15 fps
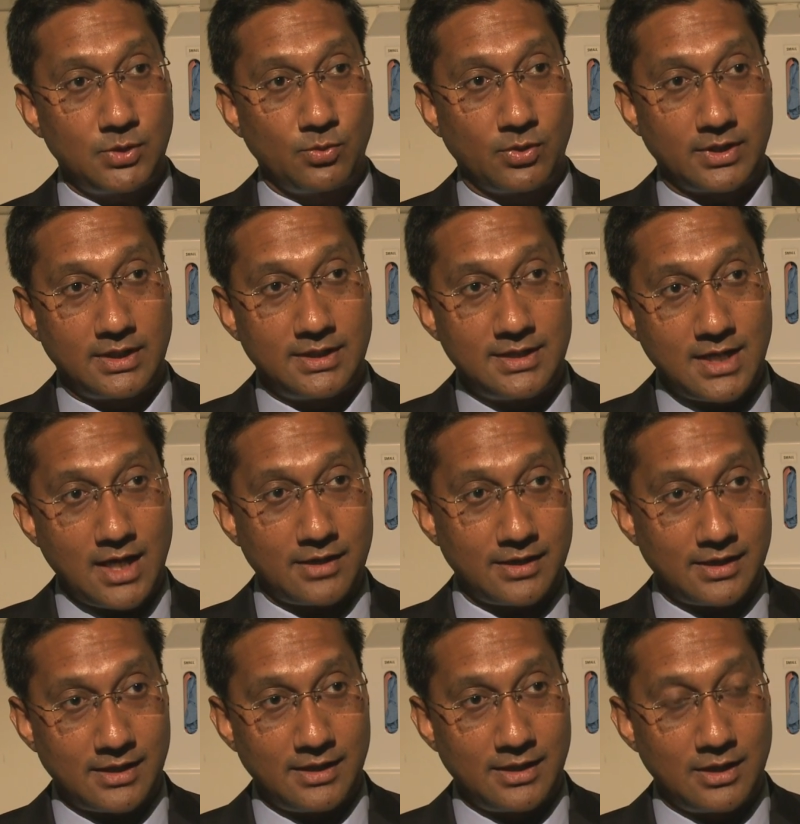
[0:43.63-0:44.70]
You want
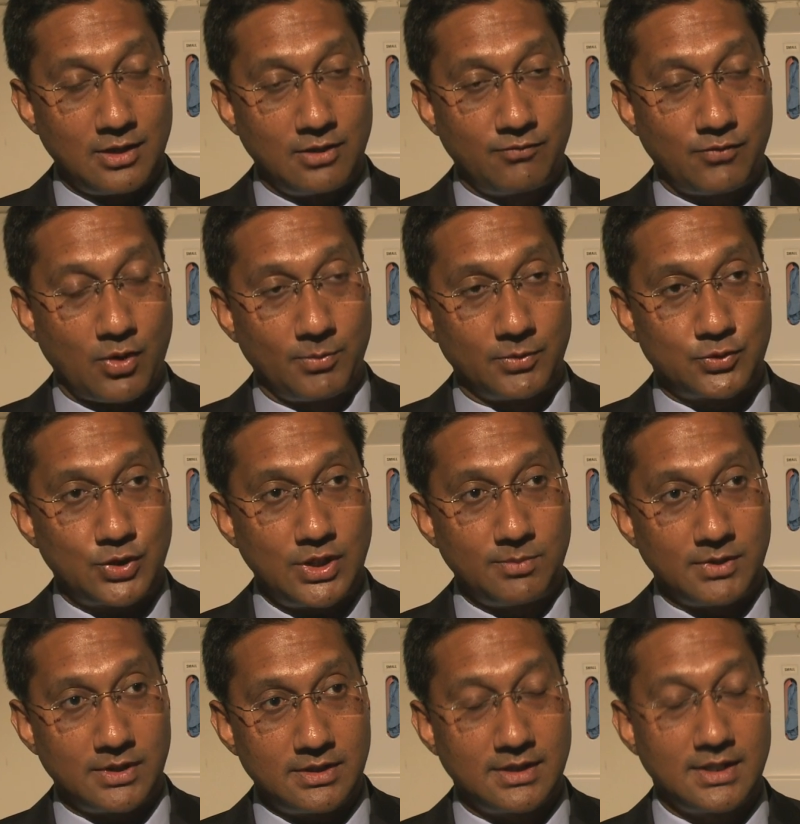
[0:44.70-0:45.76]
another form of
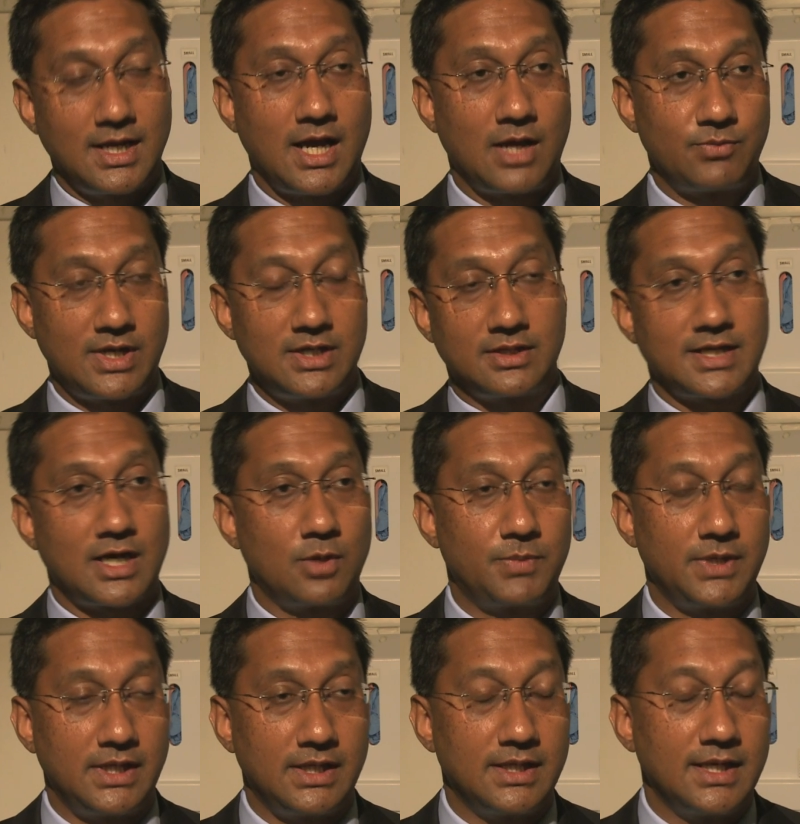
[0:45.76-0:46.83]
treatment, and
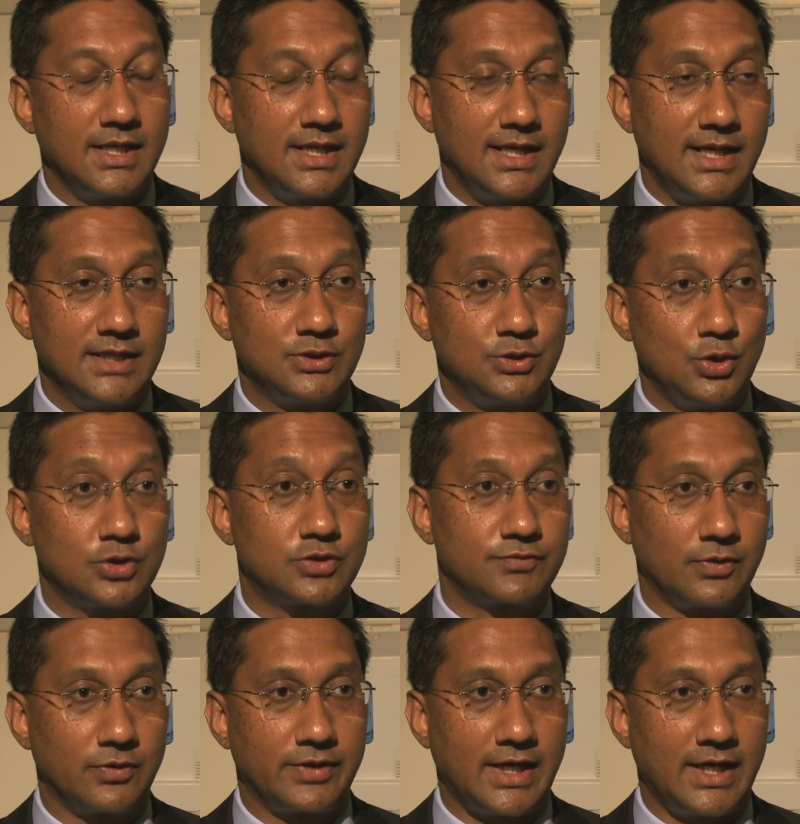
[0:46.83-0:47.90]
radiotherapy is
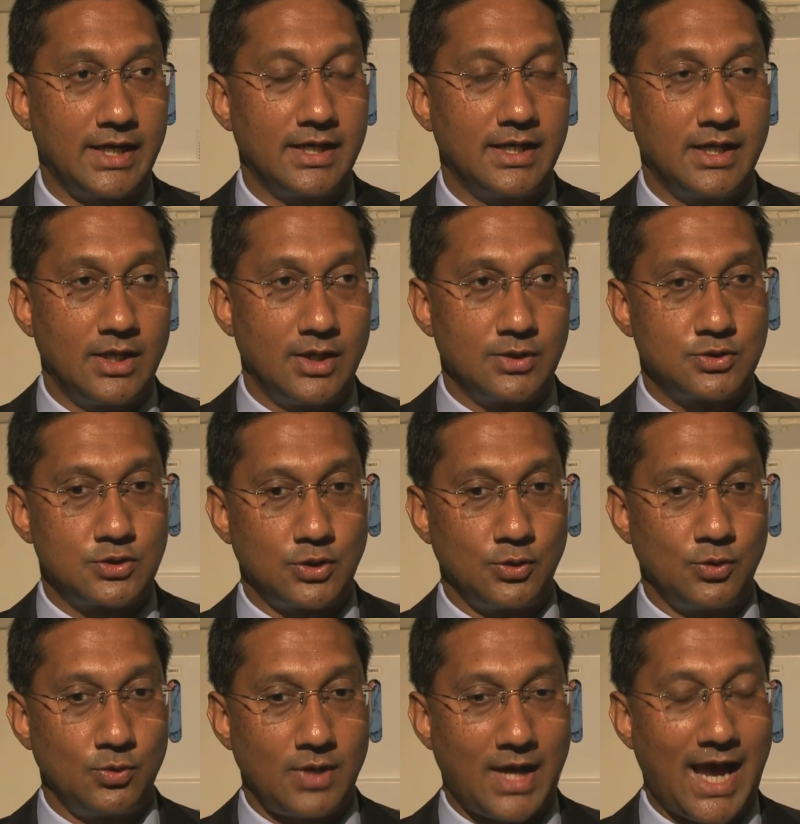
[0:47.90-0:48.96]
useful there
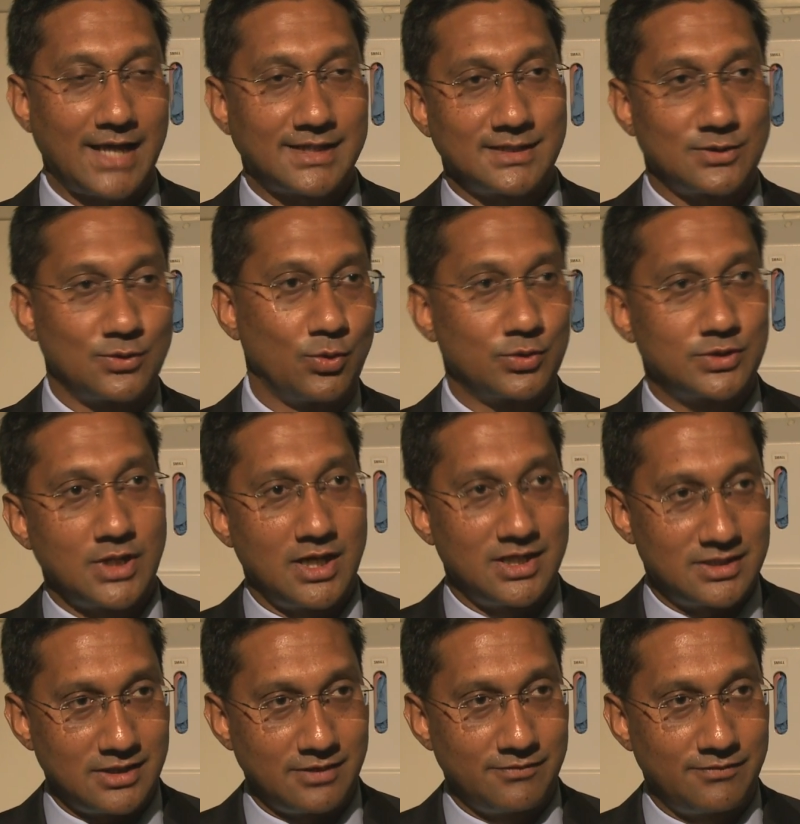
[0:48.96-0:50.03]
to act as an
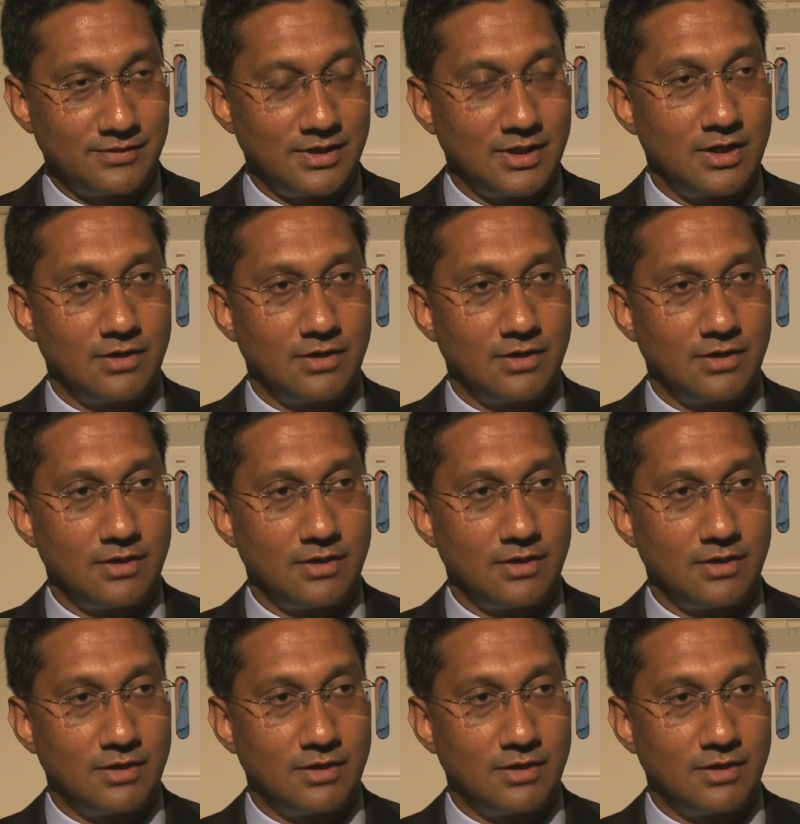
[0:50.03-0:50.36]
alternative